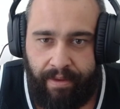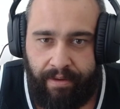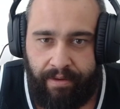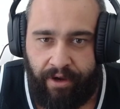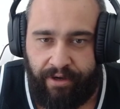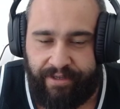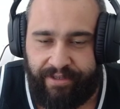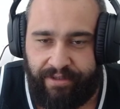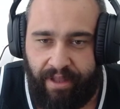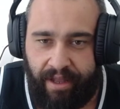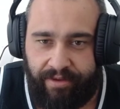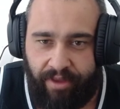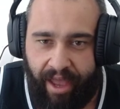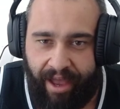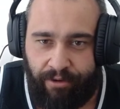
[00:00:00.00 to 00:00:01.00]
there's
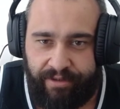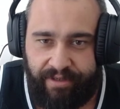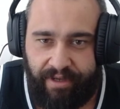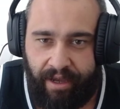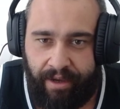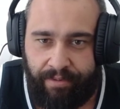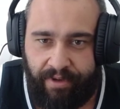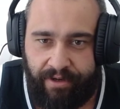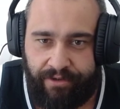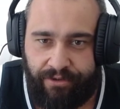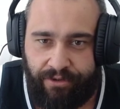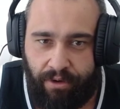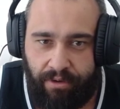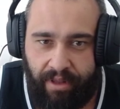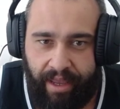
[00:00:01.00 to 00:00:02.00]
not downtime, there's
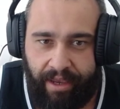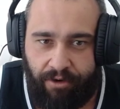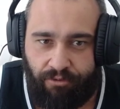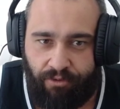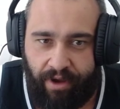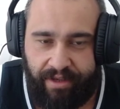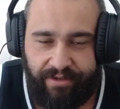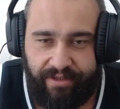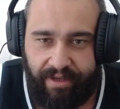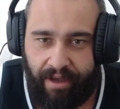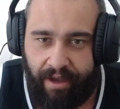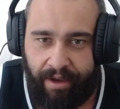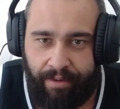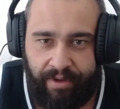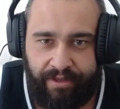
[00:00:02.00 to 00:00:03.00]
no, like, rest
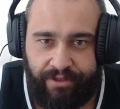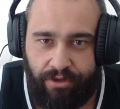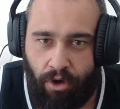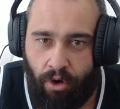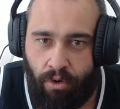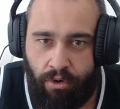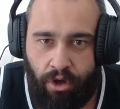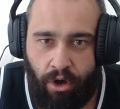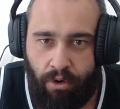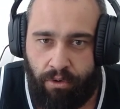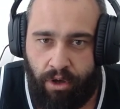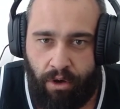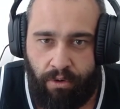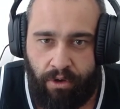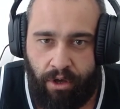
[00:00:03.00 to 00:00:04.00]
time. It's all go,
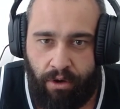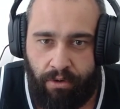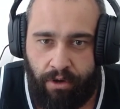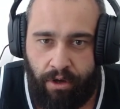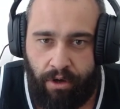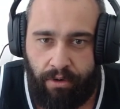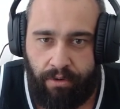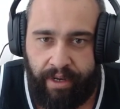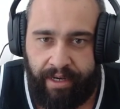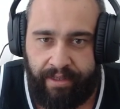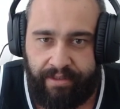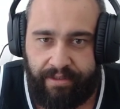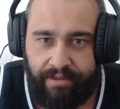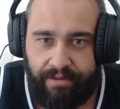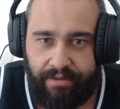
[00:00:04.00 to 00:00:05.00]
go, go, go.
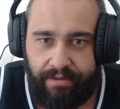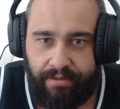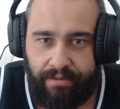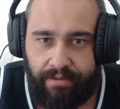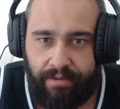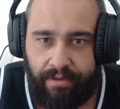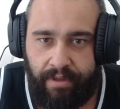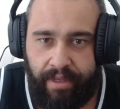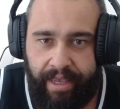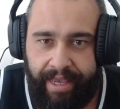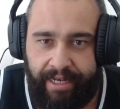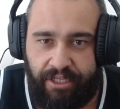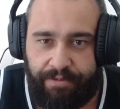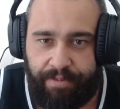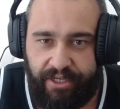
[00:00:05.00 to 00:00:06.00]

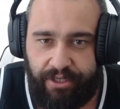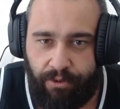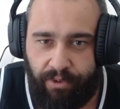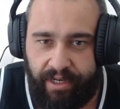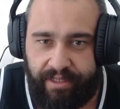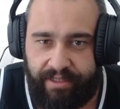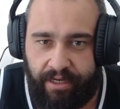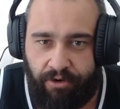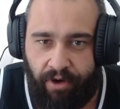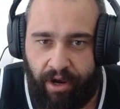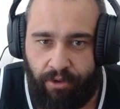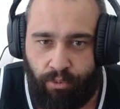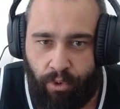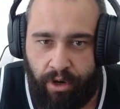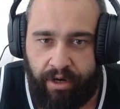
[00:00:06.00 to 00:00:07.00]
And especially when it's a
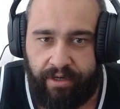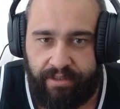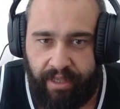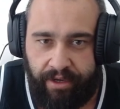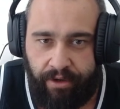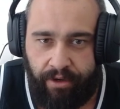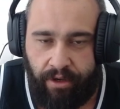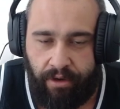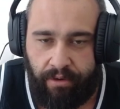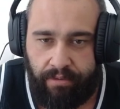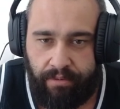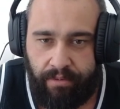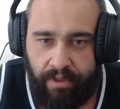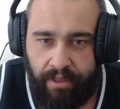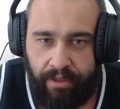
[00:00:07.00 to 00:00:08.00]
great workers, like, you know,
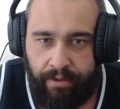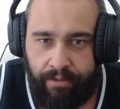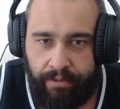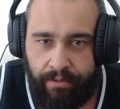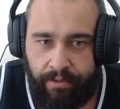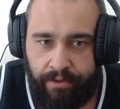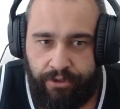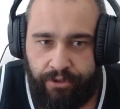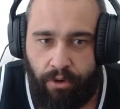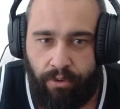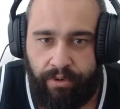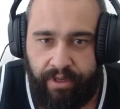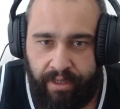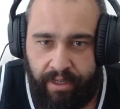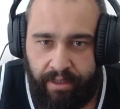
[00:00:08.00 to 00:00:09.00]

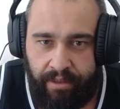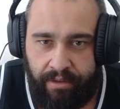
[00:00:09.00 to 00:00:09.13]
Tony